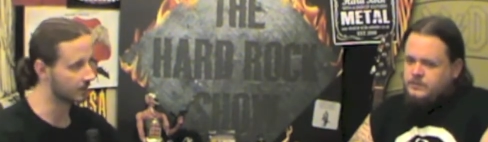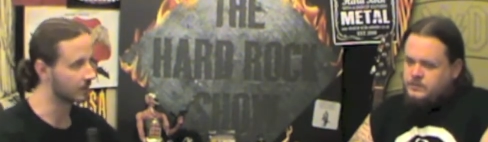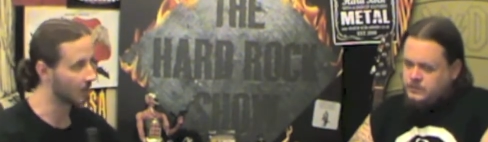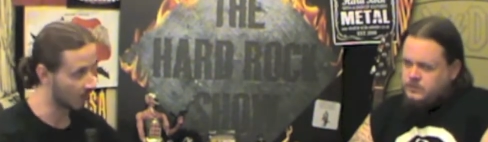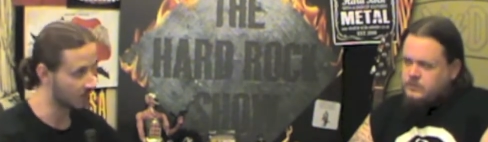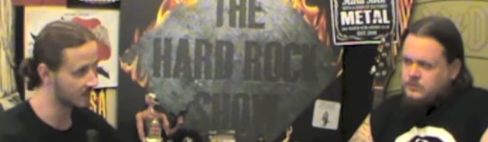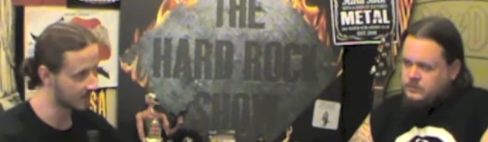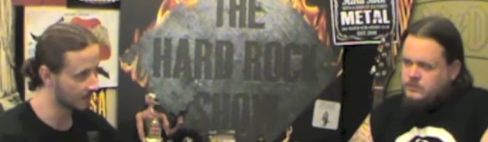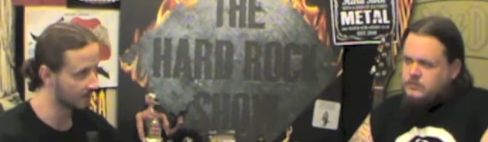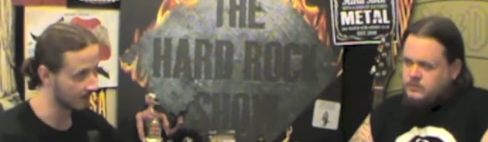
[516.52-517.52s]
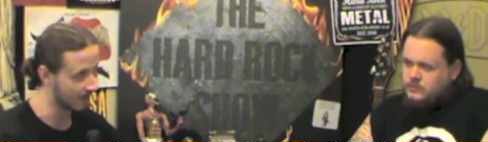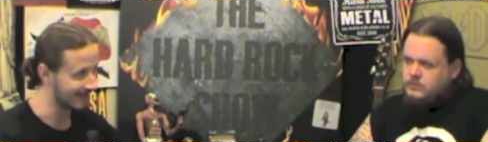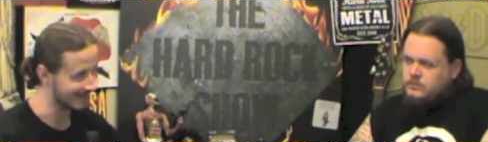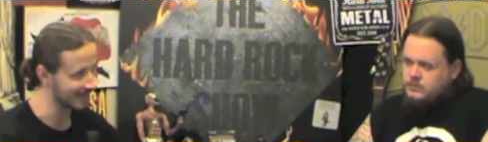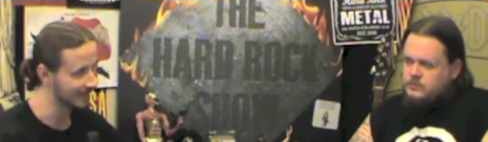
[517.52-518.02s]
Speaker 1: good concept, the
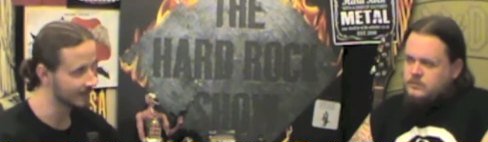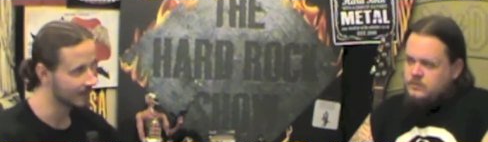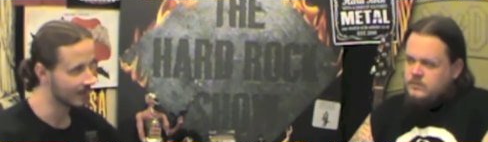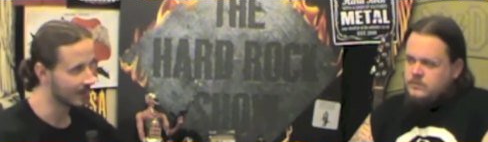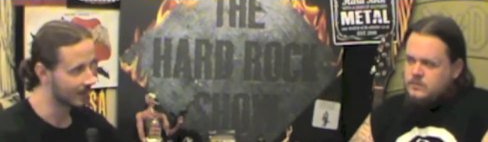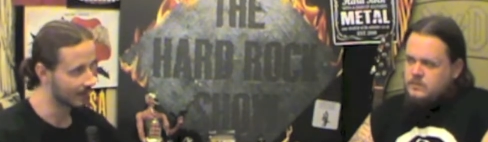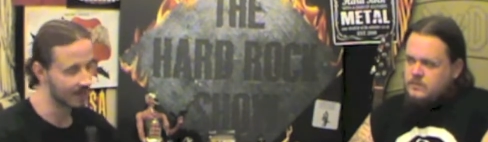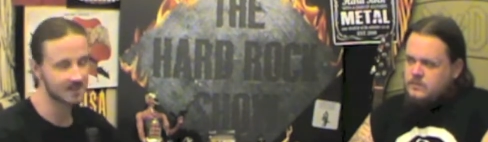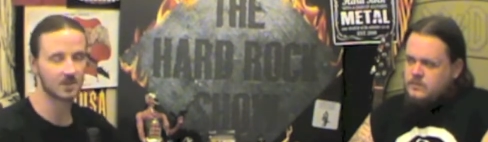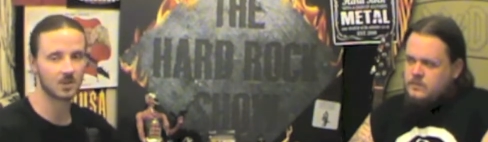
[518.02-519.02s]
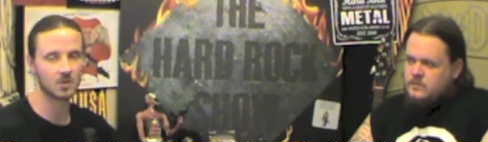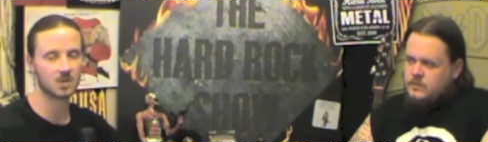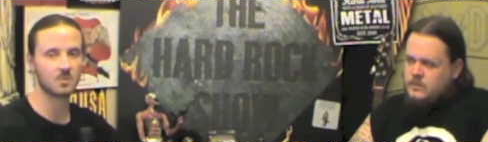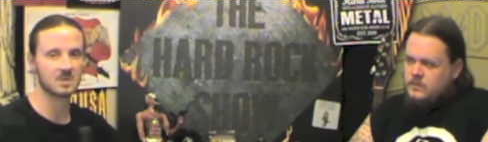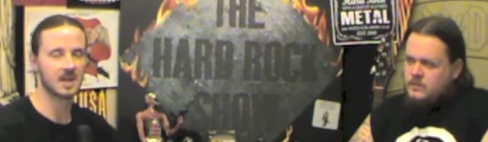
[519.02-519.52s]
idea. The
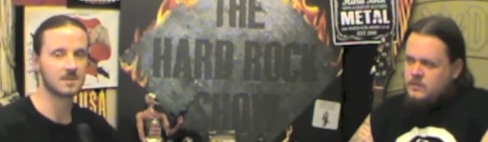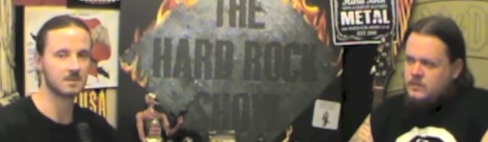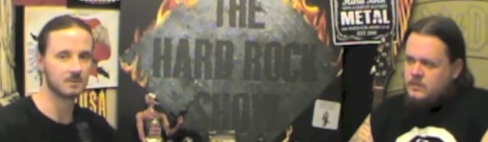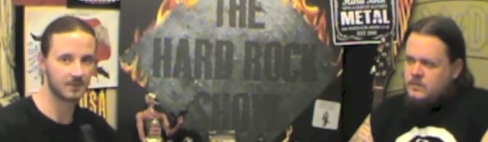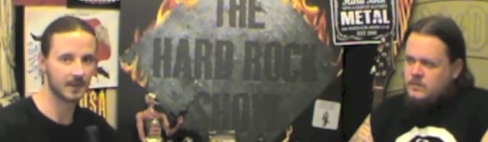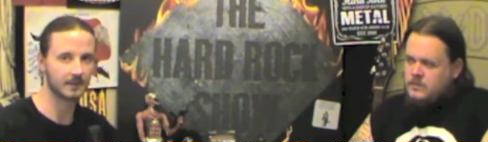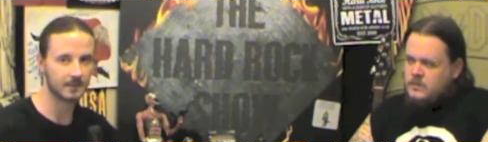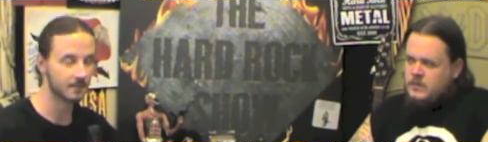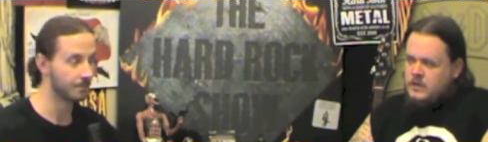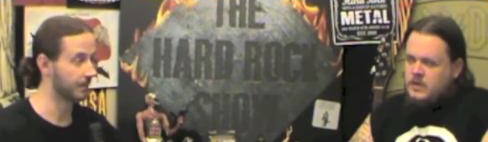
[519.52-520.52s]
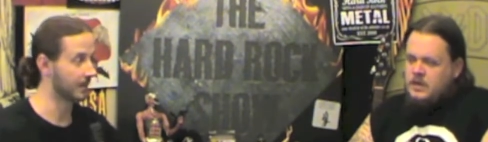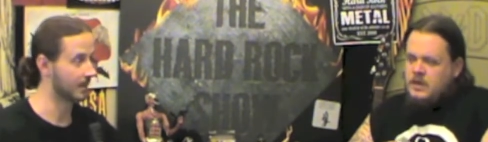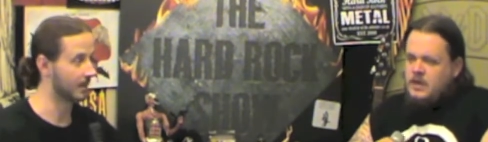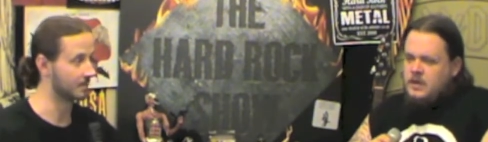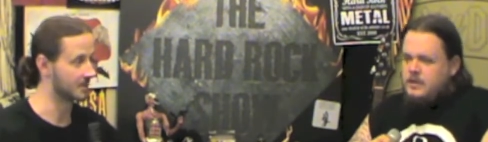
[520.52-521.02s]
execution was an absolute failure.
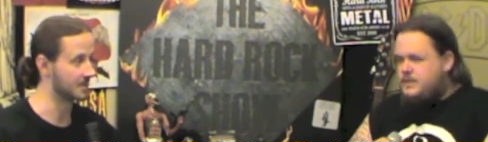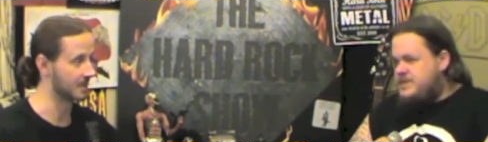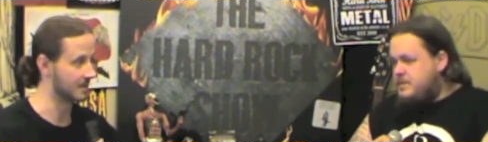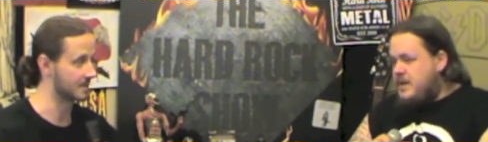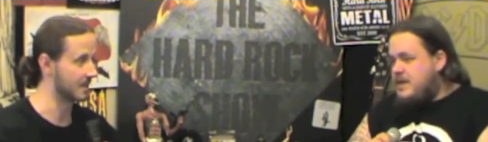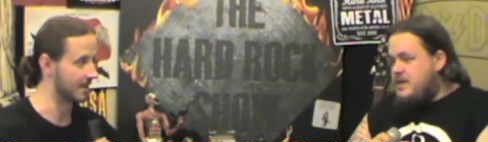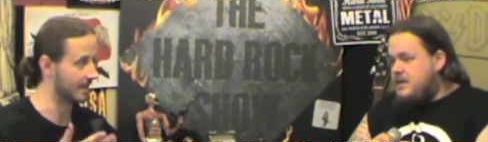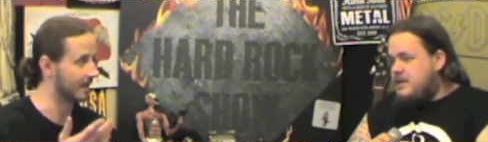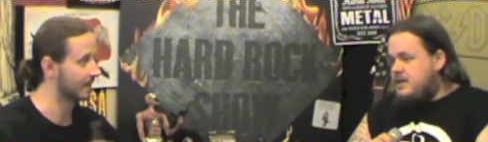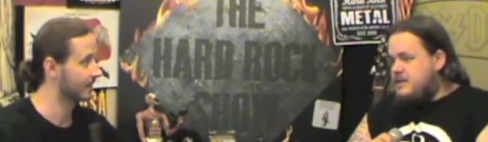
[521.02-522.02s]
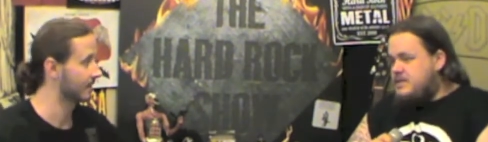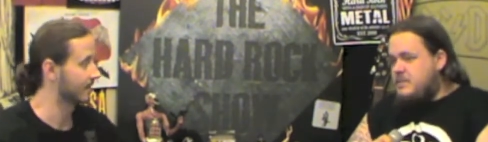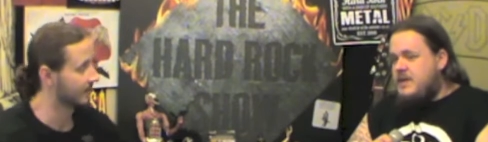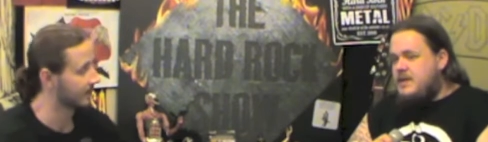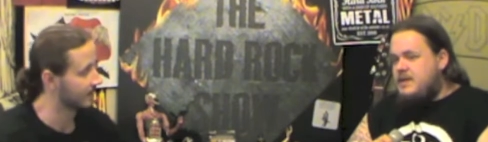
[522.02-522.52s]
I'm just going to, me, say that.
Speaker 2: To
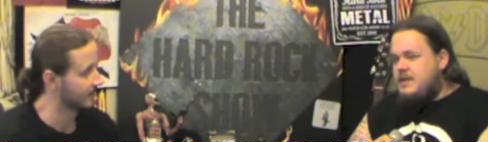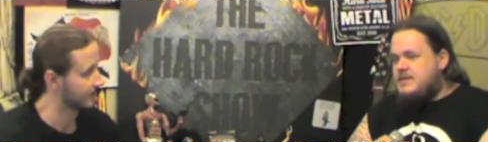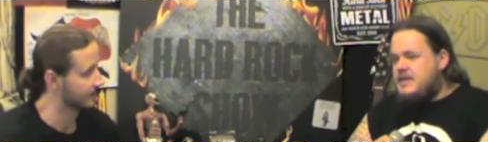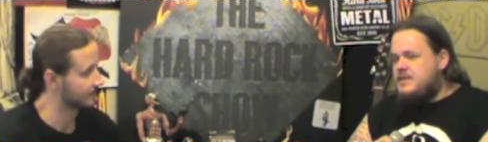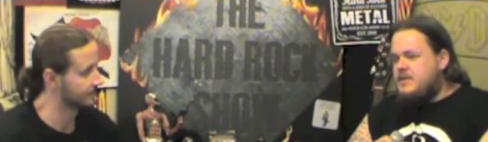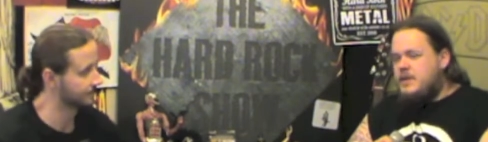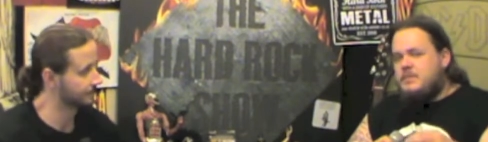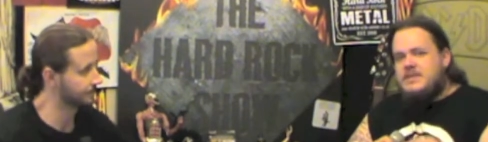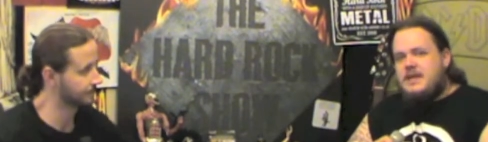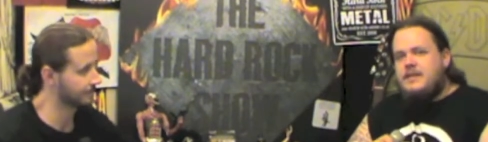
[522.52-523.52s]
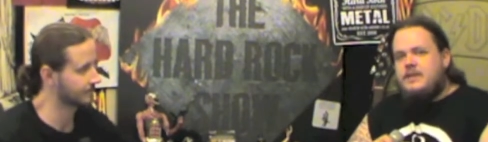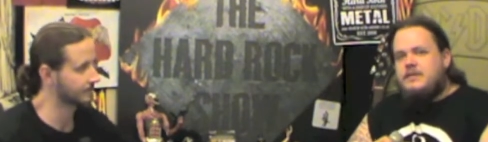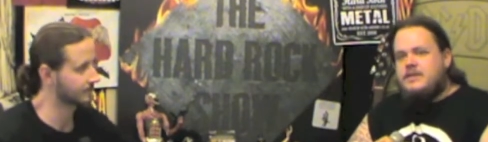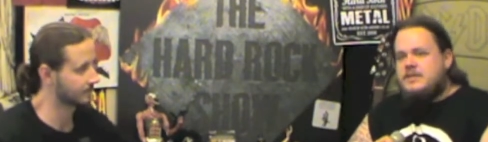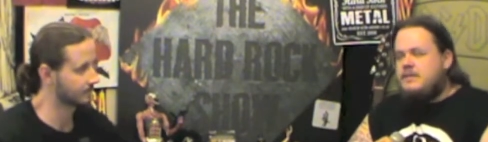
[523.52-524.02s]
me, it sounds like
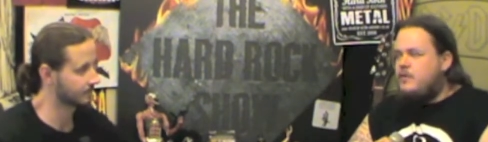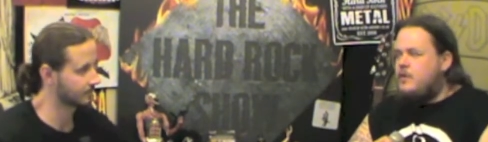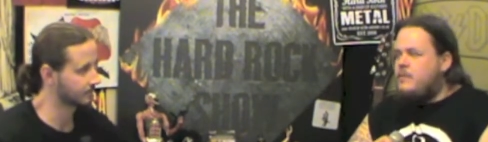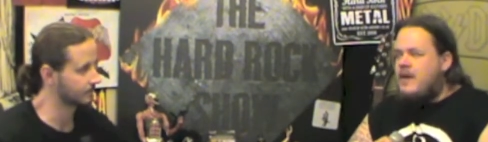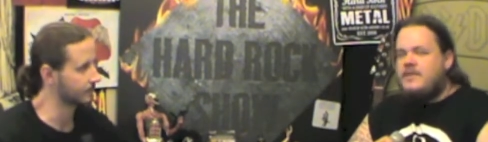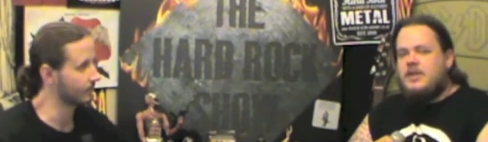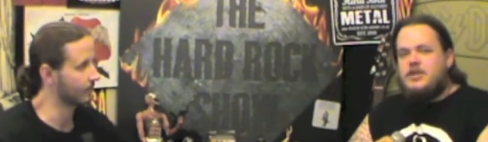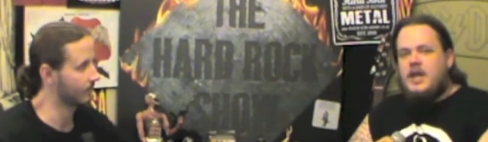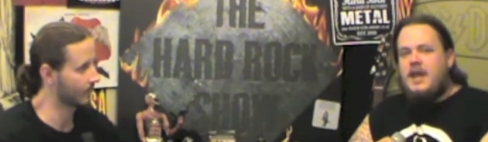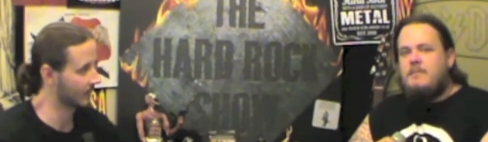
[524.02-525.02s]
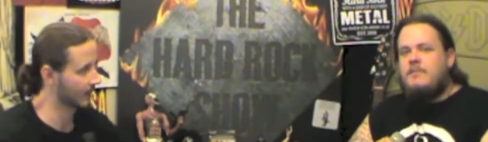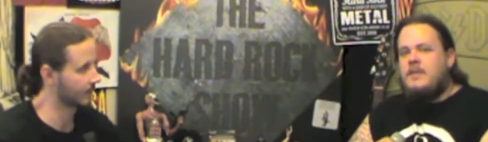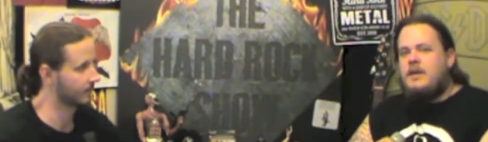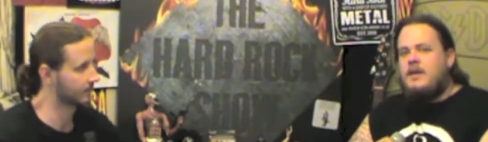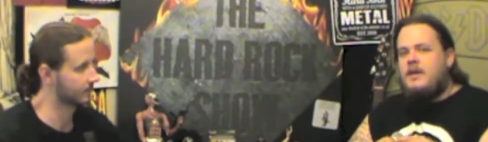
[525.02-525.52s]
Metallica is in the room having a jam,
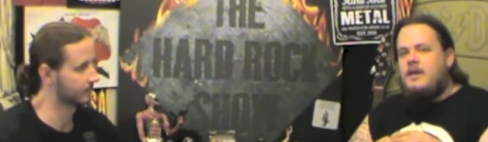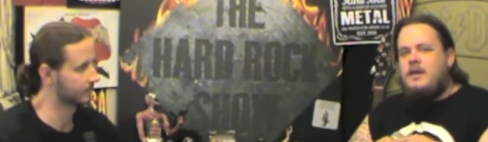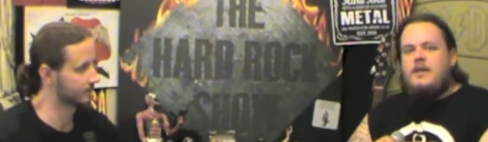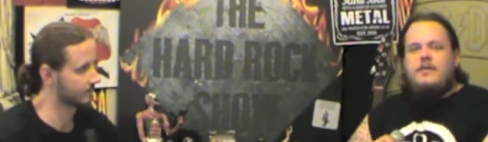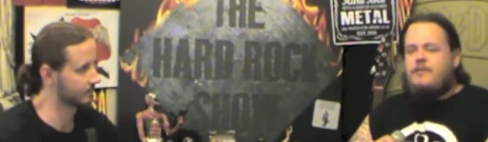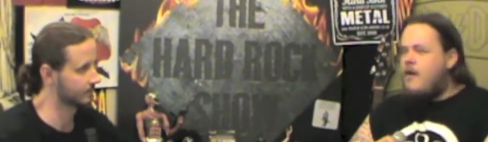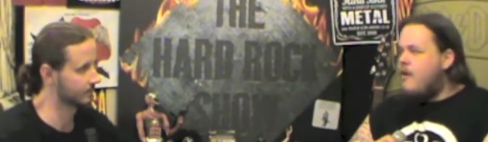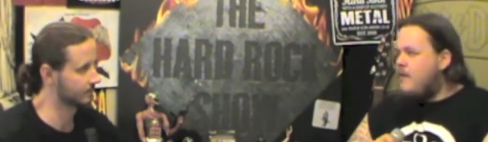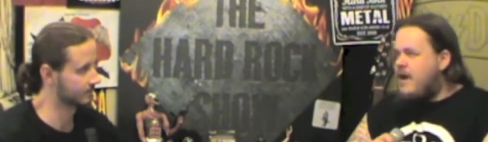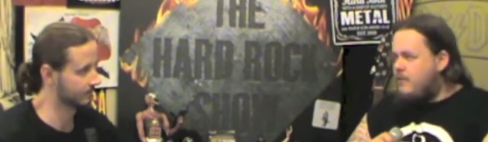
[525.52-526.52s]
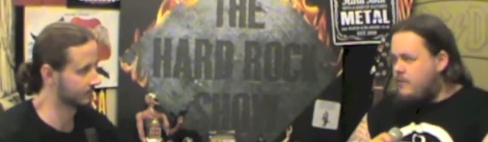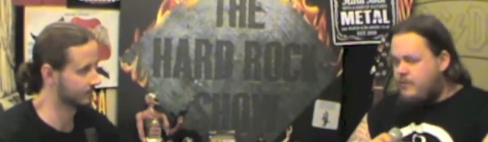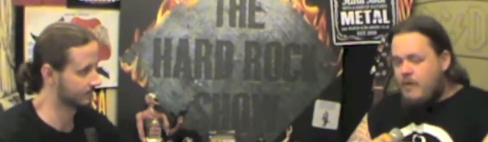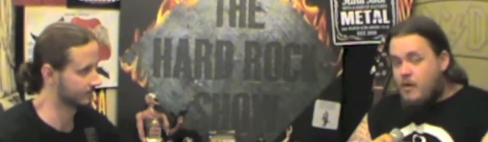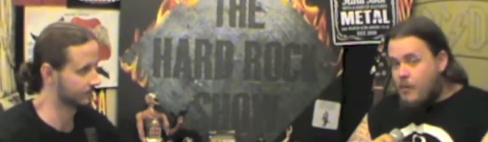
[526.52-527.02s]
throwaway
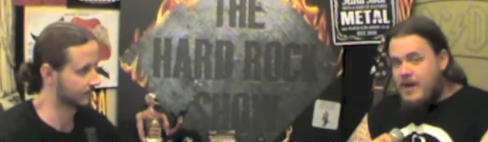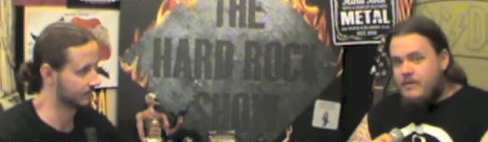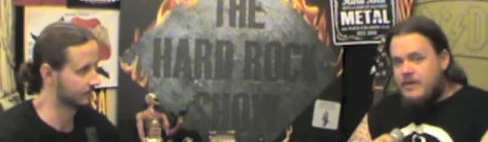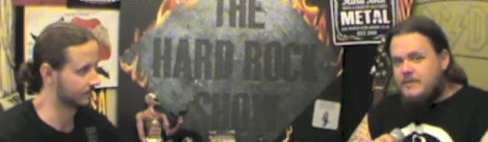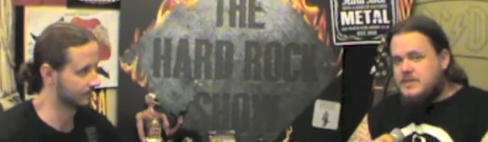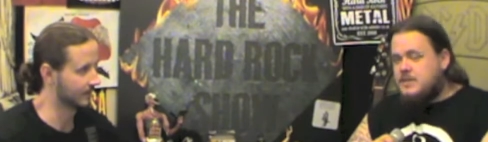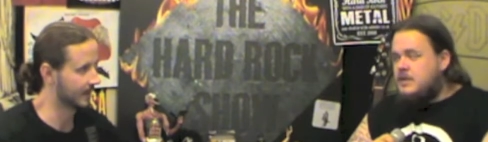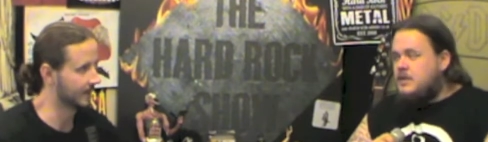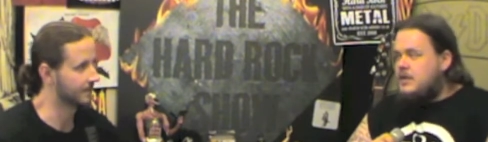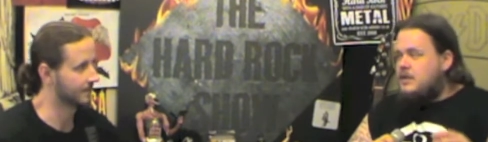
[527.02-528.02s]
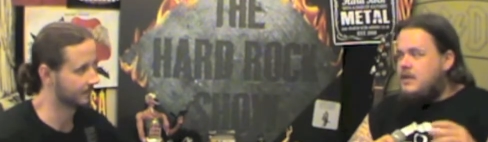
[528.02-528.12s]
throwaway riffs. Yeah.